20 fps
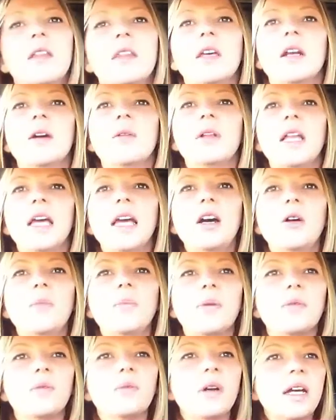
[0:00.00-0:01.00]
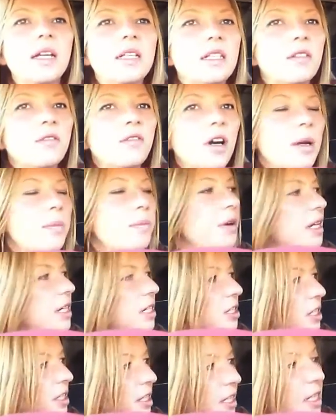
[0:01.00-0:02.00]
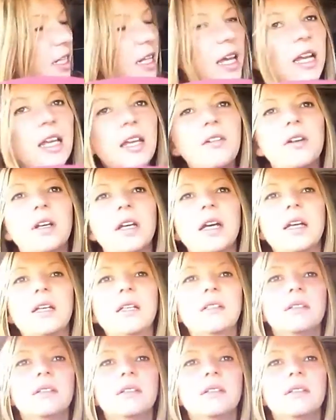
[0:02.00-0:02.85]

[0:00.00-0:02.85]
that I will help raise the vibrations in that area